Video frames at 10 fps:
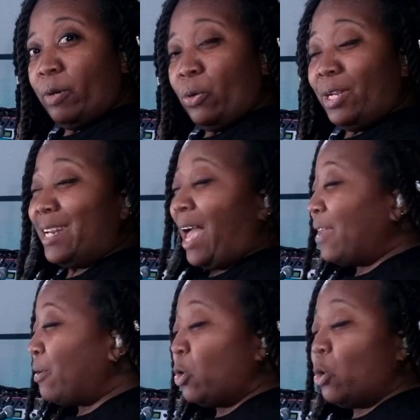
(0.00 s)
And I
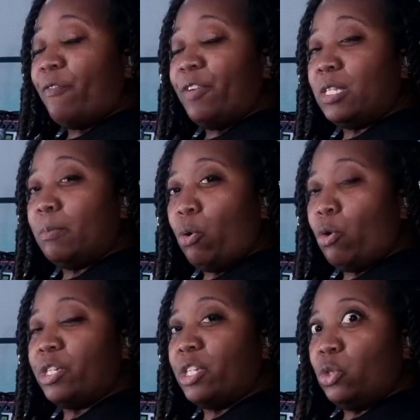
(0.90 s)
don't know if it's
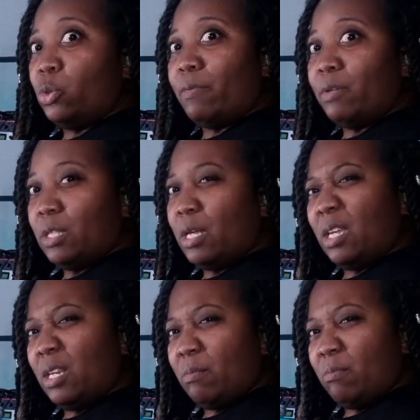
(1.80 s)
important to do everything
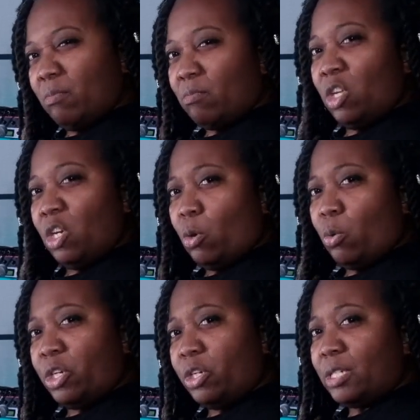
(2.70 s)
in a, you know,
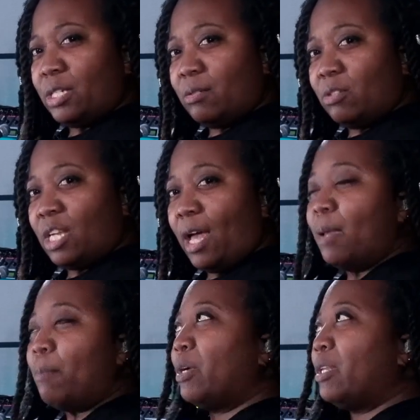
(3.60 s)
good
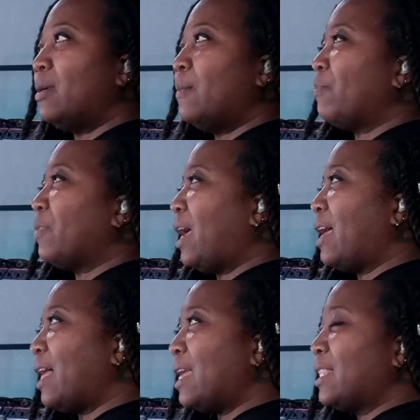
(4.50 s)
time, but
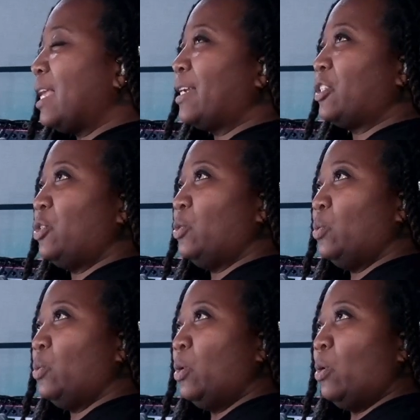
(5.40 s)
I'd like
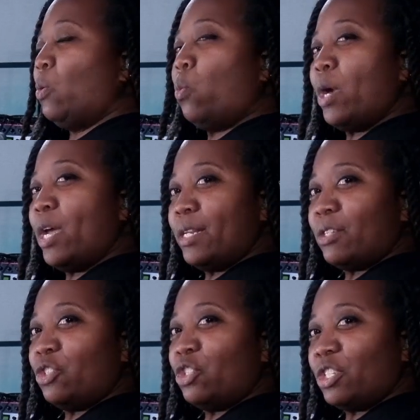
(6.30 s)
to wait
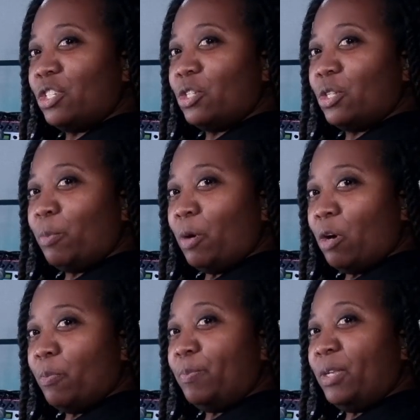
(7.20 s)
just until the
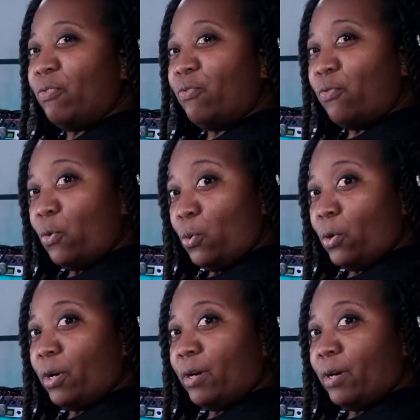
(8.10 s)
bar before